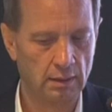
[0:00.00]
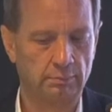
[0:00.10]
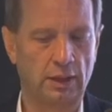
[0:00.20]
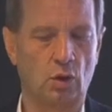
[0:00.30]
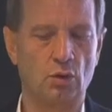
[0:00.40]

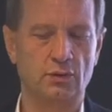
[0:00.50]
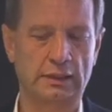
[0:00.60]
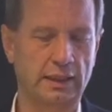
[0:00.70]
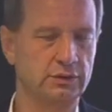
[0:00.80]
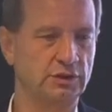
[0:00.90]
but all
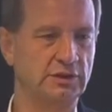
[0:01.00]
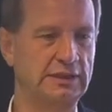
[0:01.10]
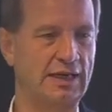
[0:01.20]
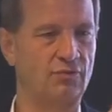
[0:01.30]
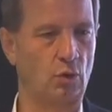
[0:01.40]
countries
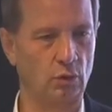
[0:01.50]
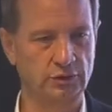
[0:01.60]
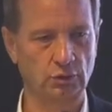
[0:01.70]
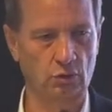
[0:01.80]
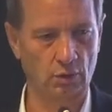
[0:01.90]
have
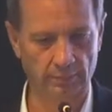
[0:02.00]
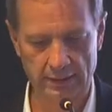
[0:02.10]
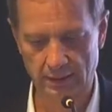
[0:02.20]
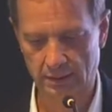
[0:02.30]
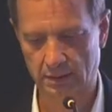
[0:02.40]
also
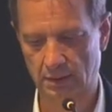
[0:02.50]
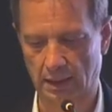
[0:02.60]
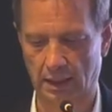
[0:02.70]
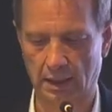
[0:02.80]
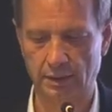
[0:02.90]
committed
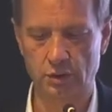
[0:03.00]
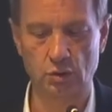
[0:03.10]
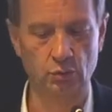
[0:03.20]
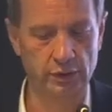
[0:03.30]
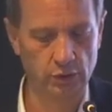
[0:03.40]

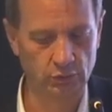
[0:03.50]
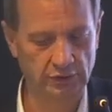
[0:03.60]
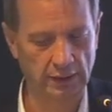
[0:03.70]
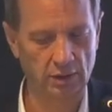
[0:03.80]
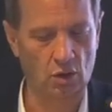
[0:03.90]
to
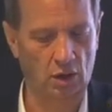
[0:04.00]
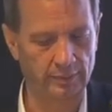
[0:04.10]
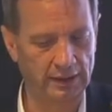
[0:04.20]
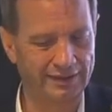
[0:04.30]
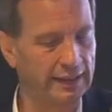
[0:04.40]
reducing
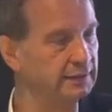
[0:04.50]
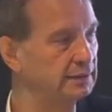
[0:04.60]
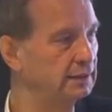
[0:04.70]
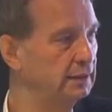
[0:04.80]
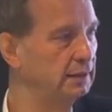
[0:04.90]
carbon
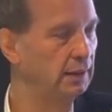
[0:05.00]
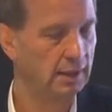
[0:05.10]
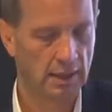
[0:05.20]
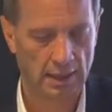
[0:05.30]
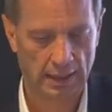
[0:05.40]
intensity
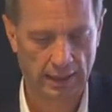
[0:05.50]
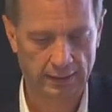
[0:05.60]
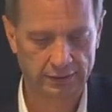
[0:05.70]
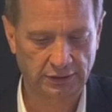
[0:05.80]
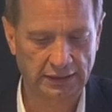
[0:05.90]

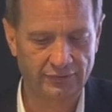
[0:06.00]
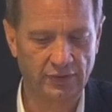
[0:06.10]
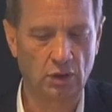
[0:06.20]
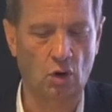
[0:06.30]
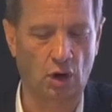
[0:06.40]
and
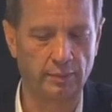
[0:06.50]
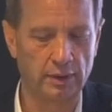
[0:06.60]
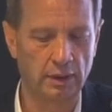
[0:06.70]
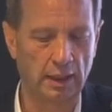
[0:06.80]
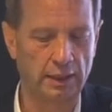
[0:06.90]
achieving
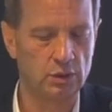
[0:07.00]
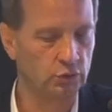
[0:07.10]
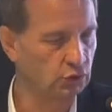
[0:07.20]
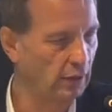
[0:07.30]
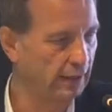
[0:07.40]
carbon
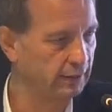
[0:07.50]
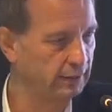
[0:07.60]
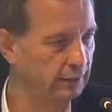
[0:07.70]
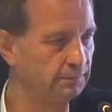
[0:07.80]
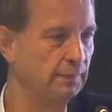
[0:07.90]

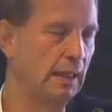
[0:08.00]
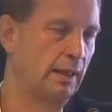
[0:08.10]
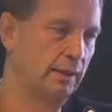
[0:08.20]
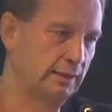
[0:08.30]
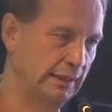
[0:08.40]
neutrality
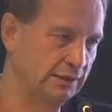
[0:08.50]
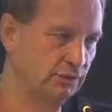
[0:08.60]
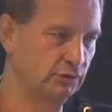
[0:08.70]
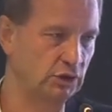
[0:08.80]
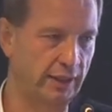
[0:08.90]
in the case
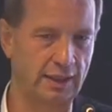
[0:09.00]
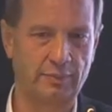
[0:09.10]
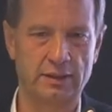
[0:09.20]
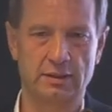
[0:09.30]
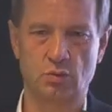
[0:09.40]
of China
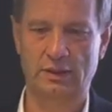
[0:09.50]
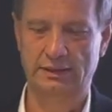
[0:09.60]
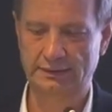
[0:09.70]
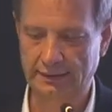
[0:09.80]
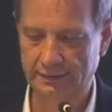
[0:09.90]
by
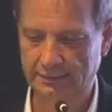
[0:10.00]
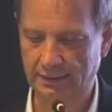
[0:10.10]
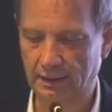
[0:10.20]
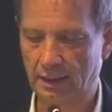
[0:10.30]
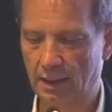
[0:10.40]

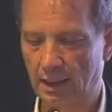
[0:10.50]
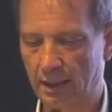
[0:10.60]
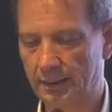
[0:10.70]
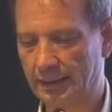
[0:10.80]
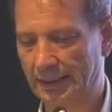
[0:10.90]
2060,
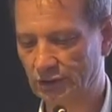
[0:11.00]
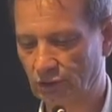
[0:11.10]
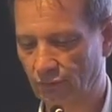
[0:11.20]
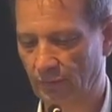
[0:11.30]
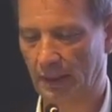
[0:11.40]
in the case
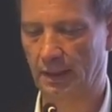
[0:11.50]
of